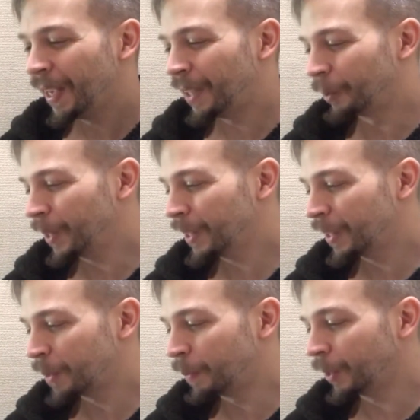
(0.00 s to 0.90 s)
And the rest
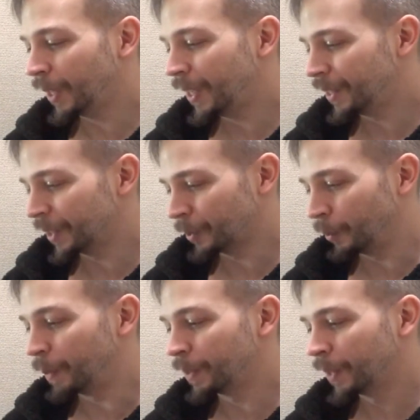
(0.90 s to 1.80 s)
of this book is a
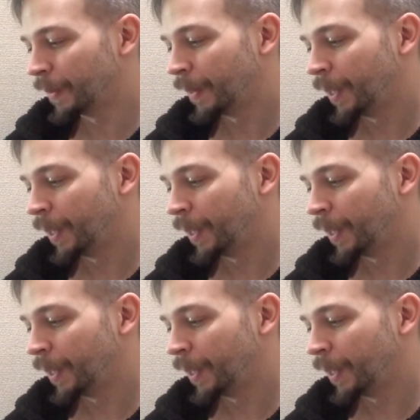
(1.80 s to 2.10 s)
script.